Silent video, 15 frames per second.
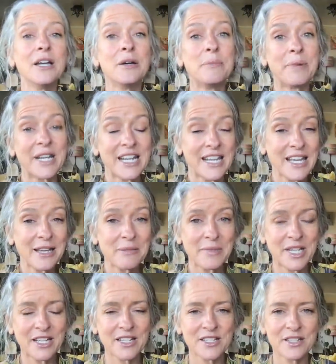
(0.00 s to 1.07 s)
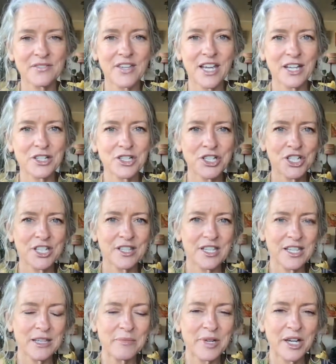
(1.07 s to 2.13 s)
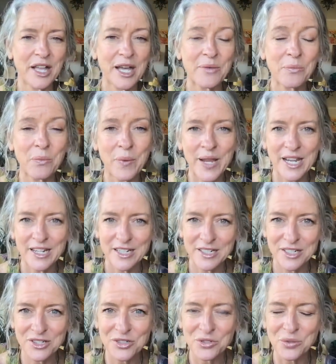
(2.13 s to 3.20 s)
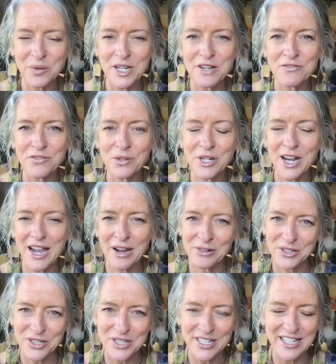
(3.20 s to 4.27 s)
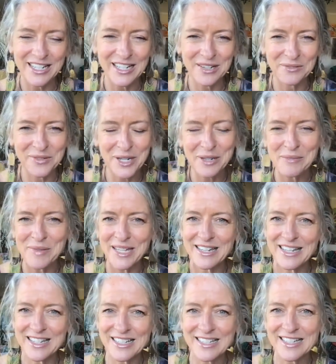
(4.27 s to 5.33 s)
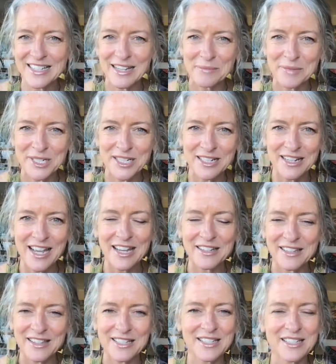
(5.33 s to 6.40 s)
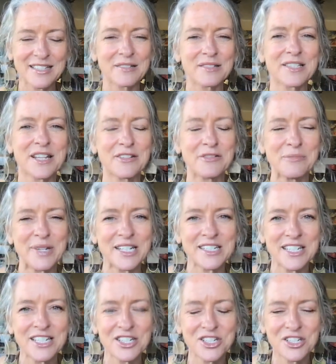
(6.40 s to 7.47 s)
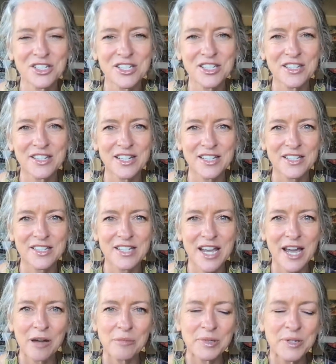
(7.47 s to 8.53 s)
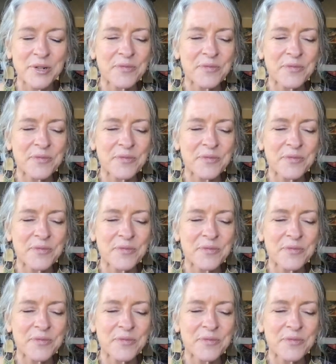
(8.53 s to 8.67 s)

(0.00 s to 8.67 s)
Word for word: But again, because of the energy in the email, I waited 24 hours and I recommend this. I'm going to add this set of meditations to the next app.